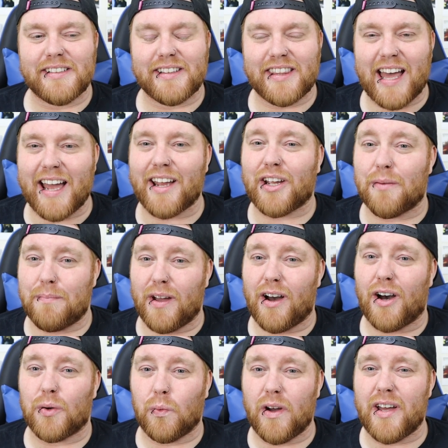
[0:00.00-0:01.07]
that can be
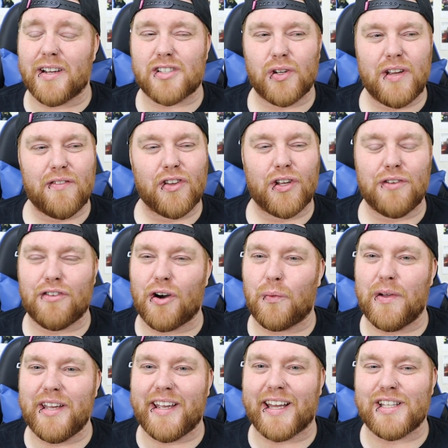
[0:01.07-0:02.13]
hard work. So even though you've got
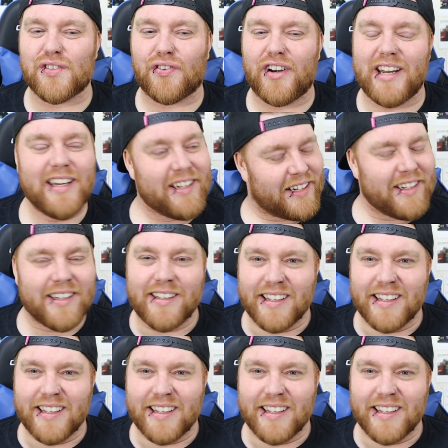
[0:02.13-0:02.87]
weekends free,